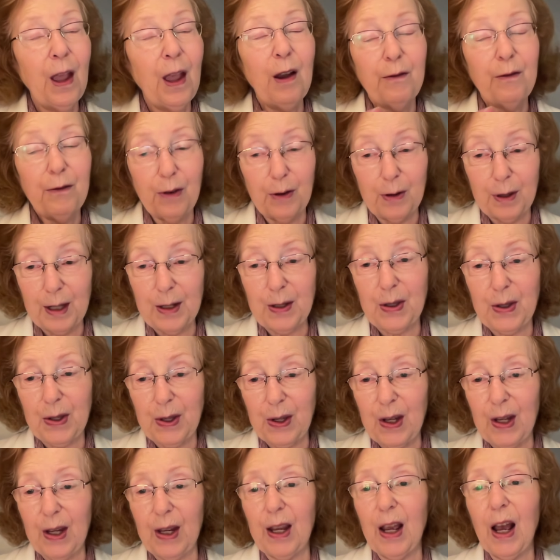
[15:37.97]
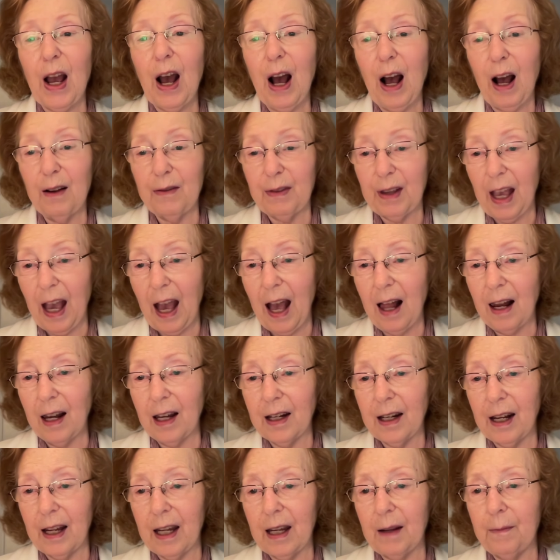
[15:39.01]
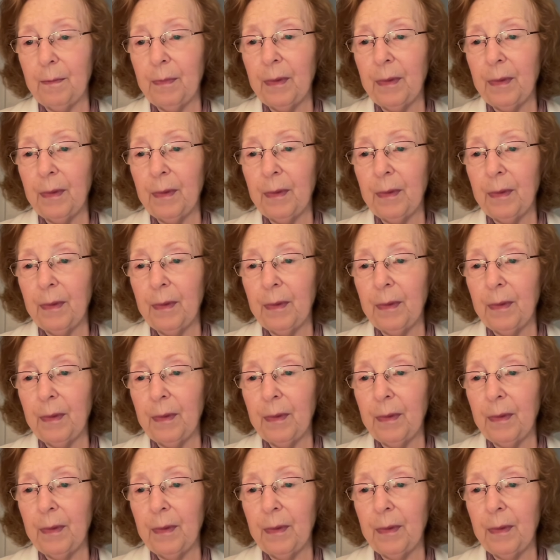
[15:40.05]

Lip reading: for the Sea of Galilee.